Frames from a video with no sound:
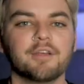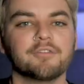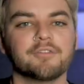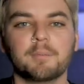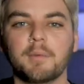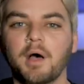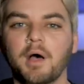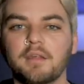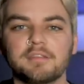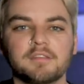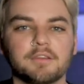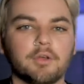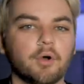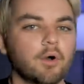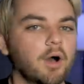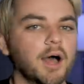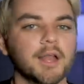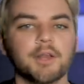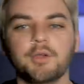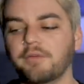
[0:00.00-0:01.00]
here from Austin
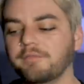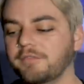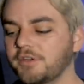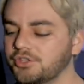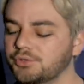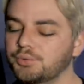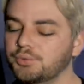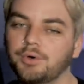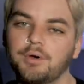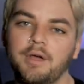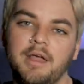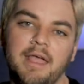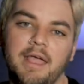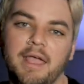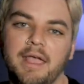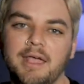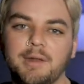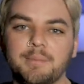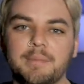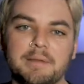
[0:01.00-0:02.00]
Hull Audio and Visual
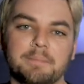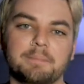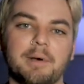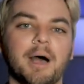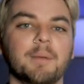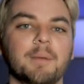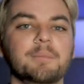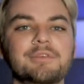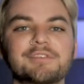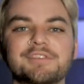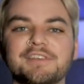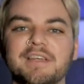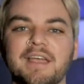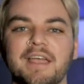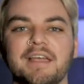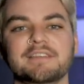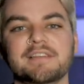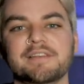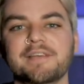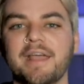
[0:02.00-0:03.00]
and Make Pop Music,
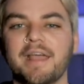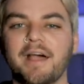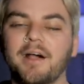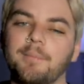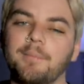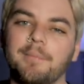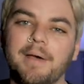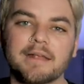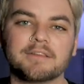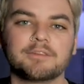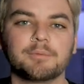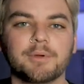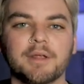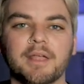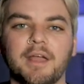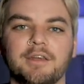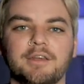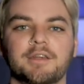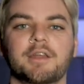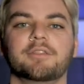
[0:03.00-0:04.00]
and today I'm back to
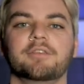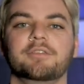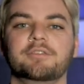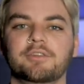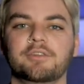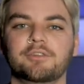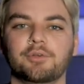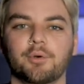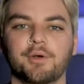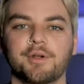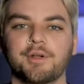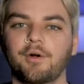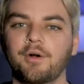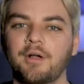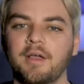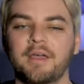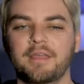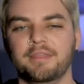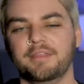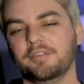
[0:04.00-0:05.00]
bring another
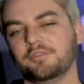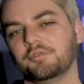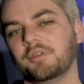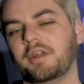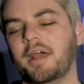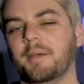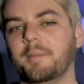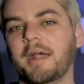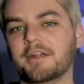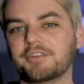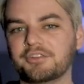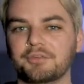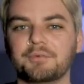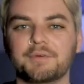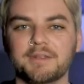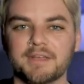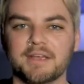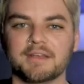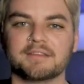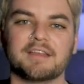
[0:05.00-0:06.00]
tutorial. This one I'm actually
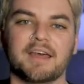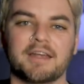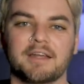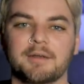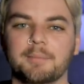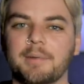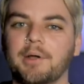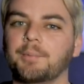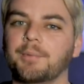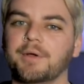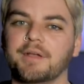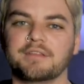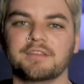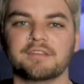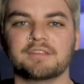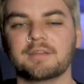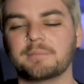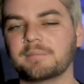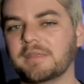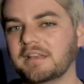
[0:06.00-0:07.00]
really excited about because
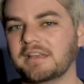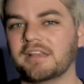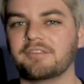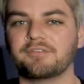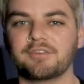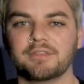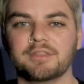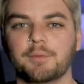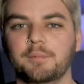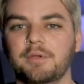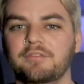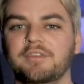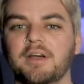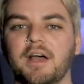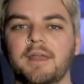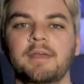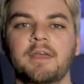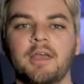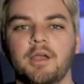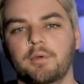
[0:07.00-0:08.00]
it's something different that we've
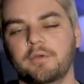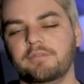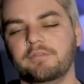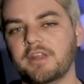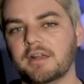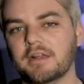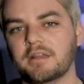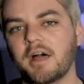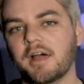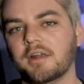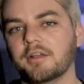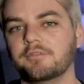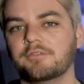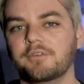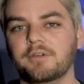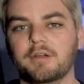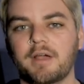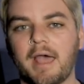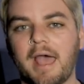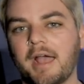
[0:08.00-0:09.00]
done. We've done a lot
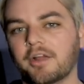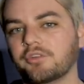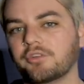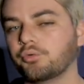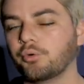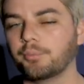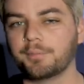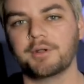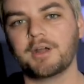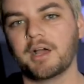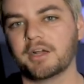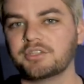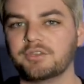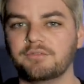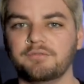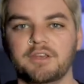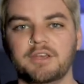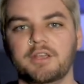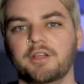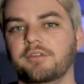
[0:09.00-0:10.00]
of actual
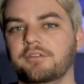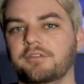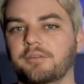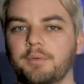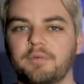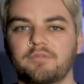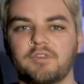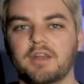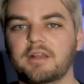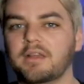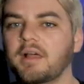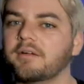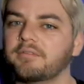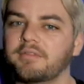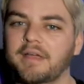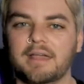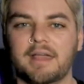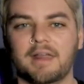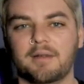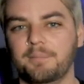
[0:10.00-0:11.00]
production videos and we've done a lot
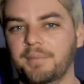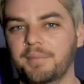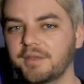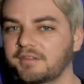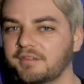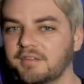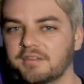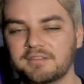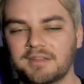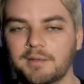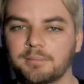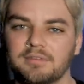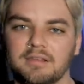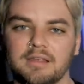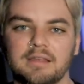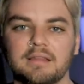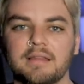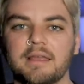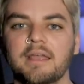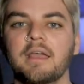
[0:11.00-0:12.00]
of like kind of business tips
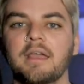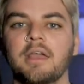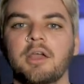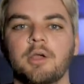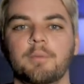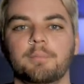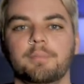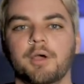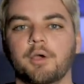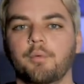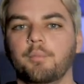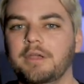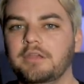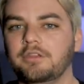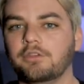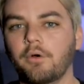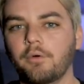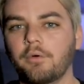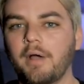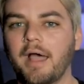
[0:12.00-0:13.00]
lately, but we
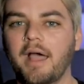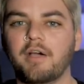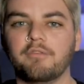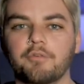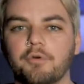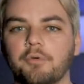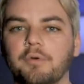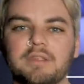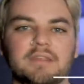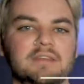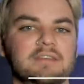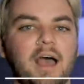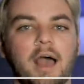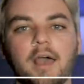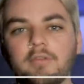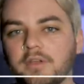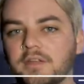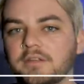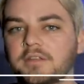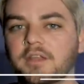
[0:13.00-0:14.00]
don't ever really
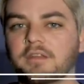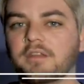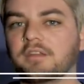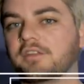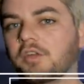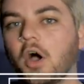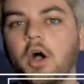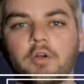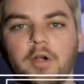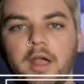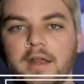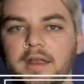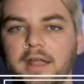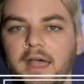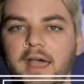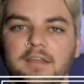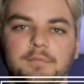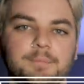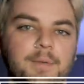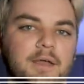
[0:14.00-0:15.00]
dive into the
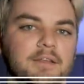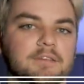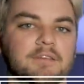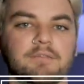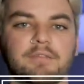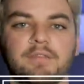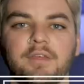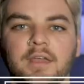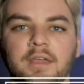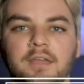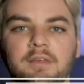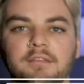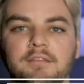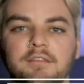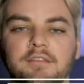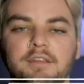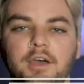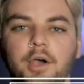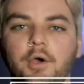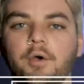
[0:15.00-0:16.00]
songwriting aspect of
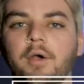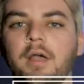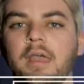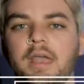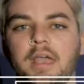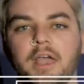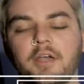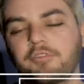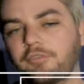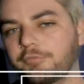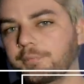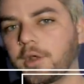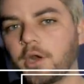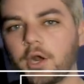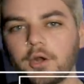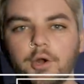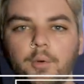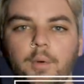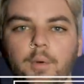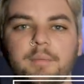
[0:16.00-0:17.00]
things. So if you've been
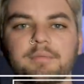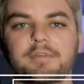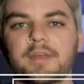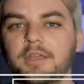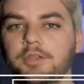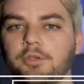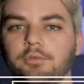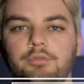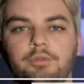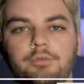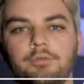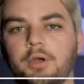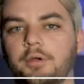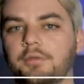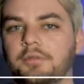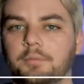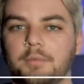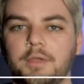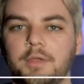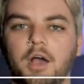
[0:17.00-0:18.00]
on our website, you do
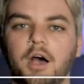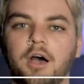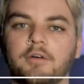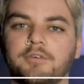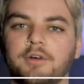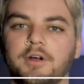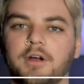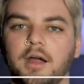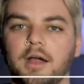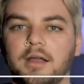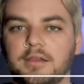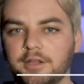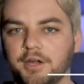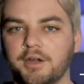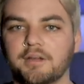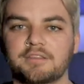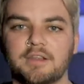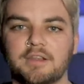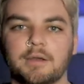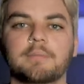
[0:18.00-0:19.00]
know that we offer a
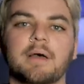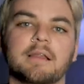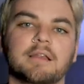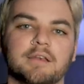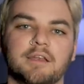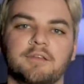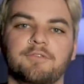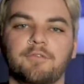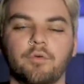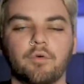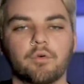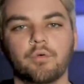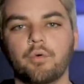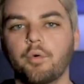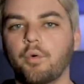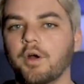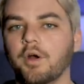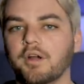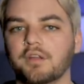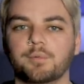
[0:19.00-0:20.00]
lyrics and melody full
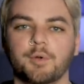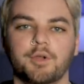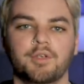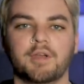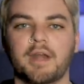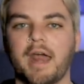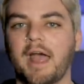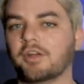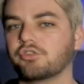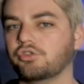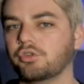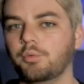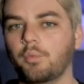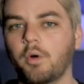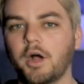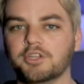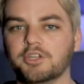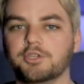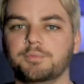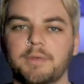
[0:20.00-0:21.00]
course where you can actually
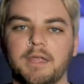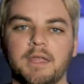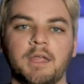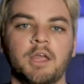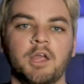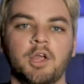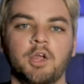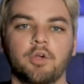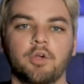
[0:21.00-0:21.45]
watch me